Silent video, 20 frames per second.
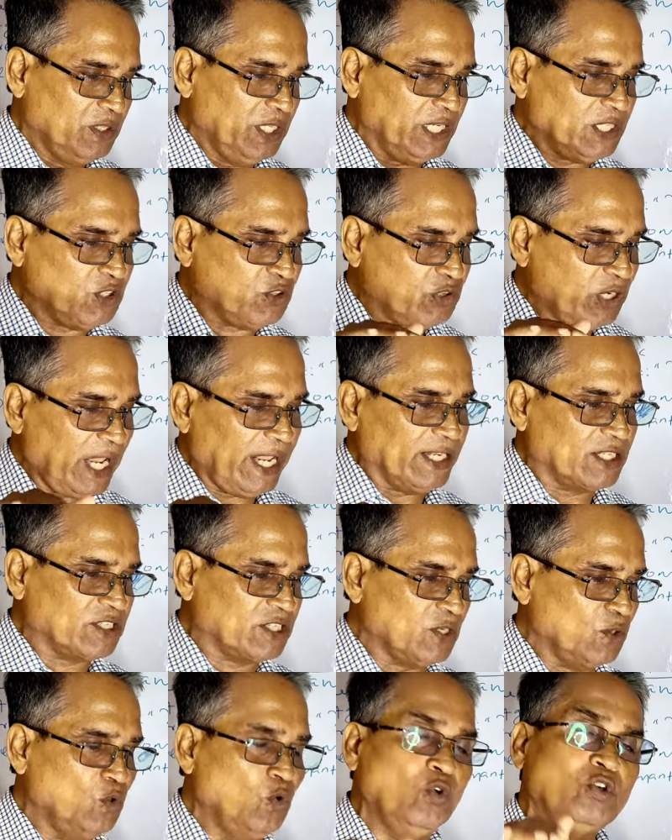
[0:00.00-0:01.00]
They
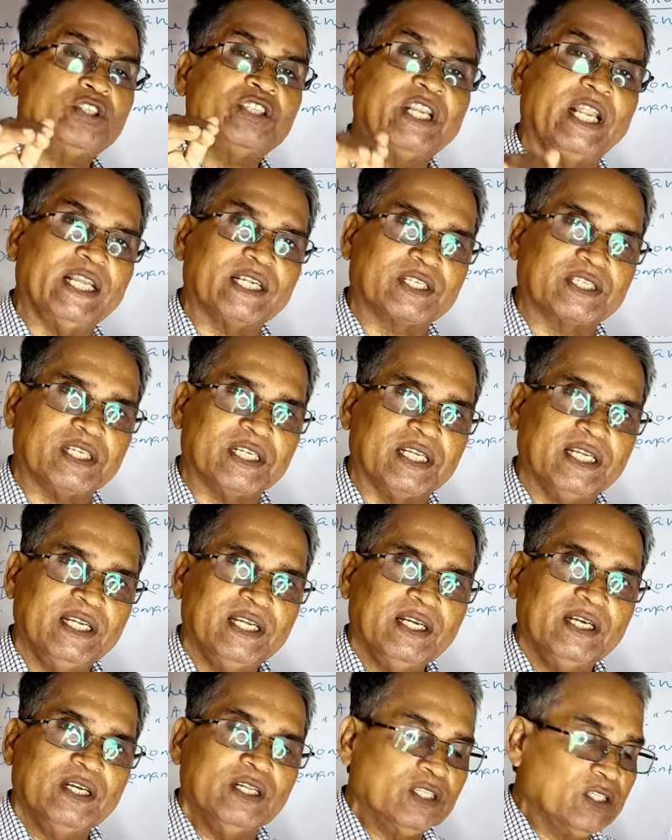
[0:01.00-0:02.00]
stretched. Who stretched?
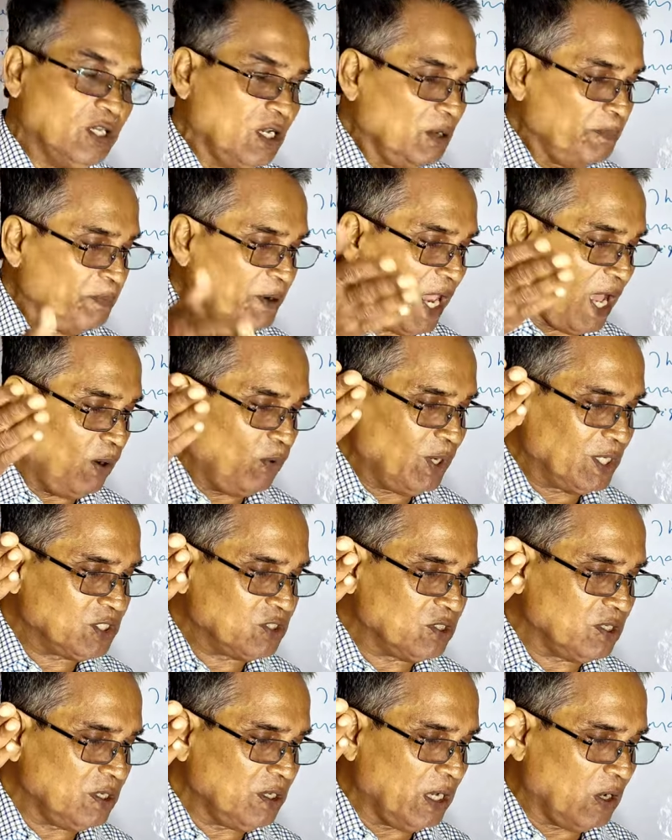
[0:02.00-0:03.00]
The
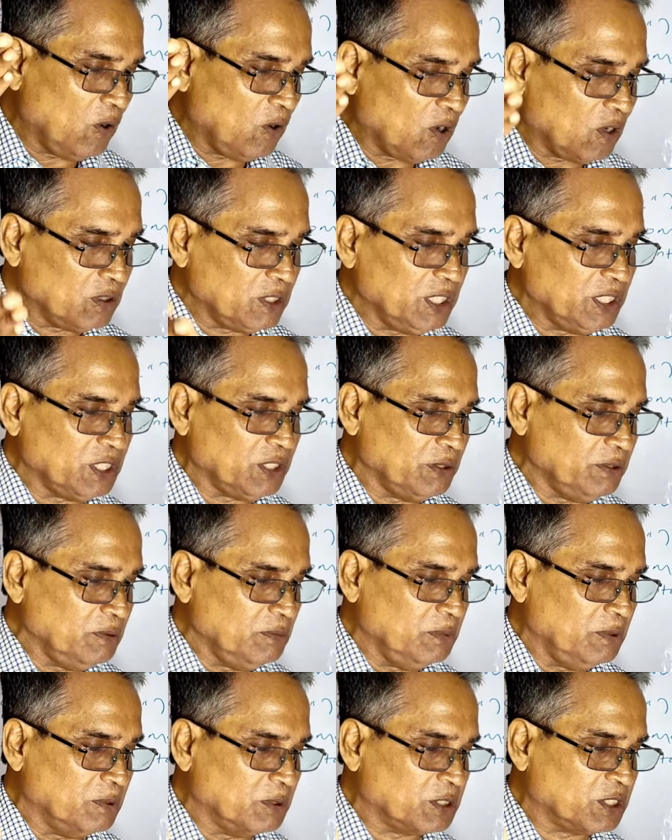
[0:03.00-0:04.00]
flowers or
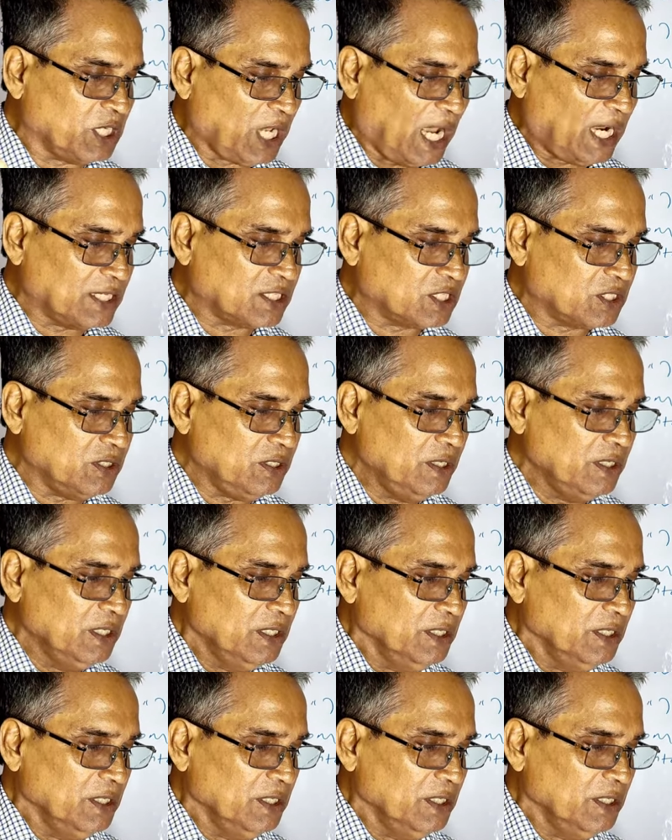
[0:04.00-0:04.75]
the stars.